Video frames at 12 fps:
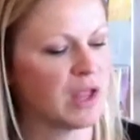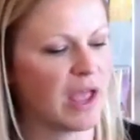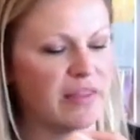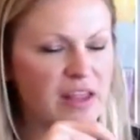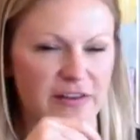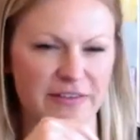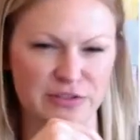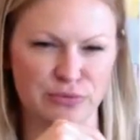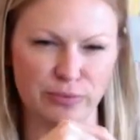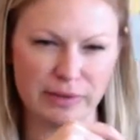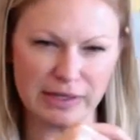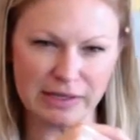And then if he's
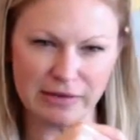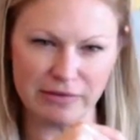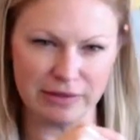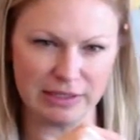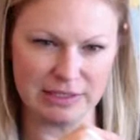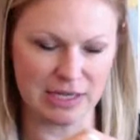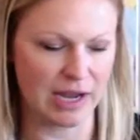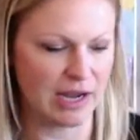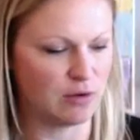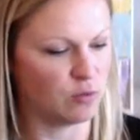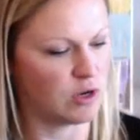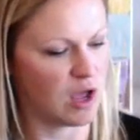really, really tight
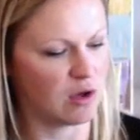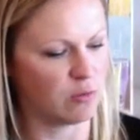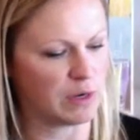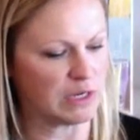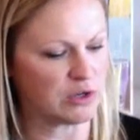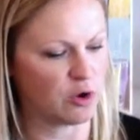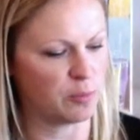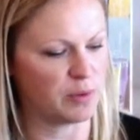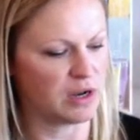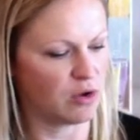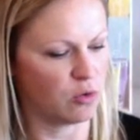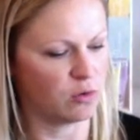and not wanting to open
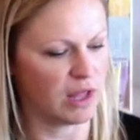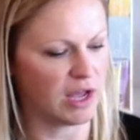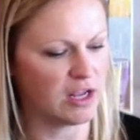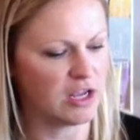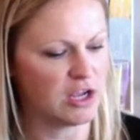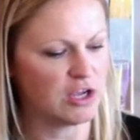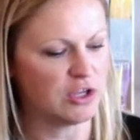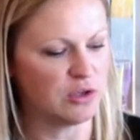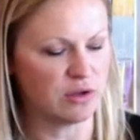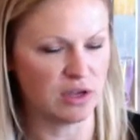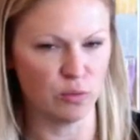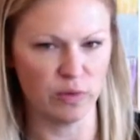a whole lot,
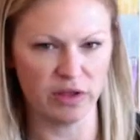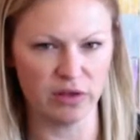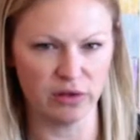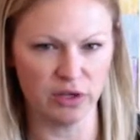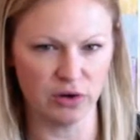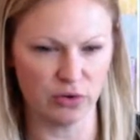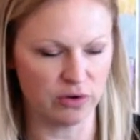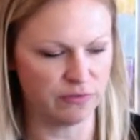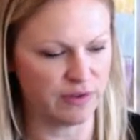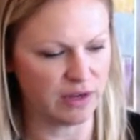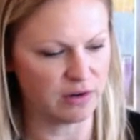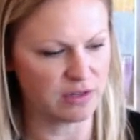you can wiggle your
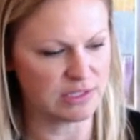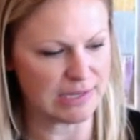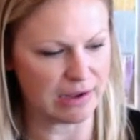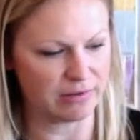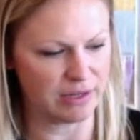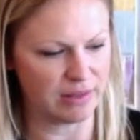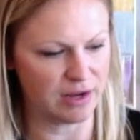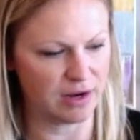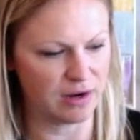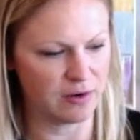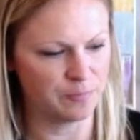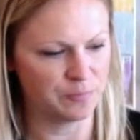fingers down in
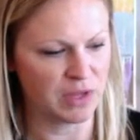there